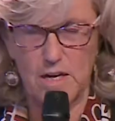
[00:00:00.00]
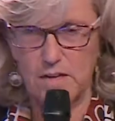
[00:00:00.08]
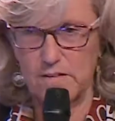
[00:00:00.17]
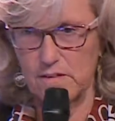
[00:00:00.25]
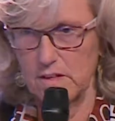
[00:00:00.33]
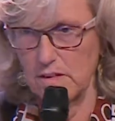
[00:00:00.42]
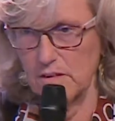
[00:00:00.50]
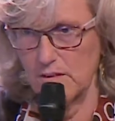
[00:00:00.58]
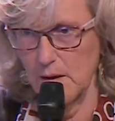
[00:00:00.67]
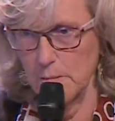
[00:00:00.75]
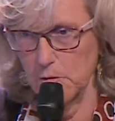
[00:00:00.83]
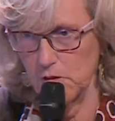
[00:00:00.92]
I think
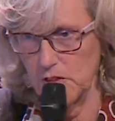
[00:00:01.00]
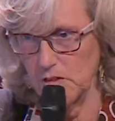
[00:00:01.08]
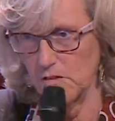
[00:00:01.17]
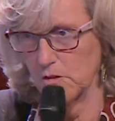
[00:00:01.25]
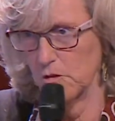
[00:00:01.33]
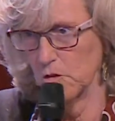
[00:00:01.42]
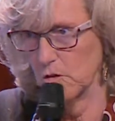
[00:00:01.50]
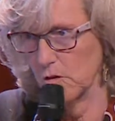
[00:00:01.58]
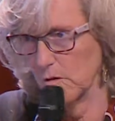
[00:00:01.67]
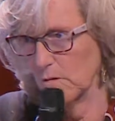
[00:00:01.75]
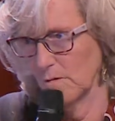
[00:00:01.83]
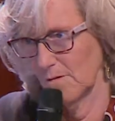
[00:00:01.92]
some of these
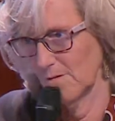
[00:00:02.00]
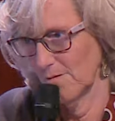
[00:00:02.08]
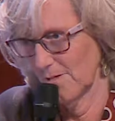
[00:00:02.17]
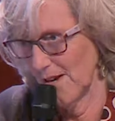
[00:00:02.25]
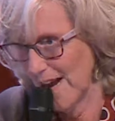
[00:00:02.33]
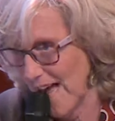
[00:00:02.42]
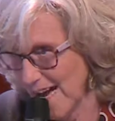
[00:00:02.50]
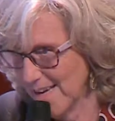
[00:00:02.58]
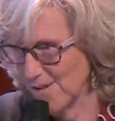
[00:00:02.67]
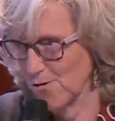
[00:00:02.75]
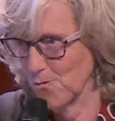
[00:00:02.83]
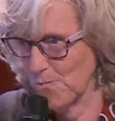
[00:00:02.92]
don't
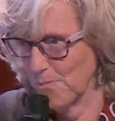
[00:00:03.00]
rely to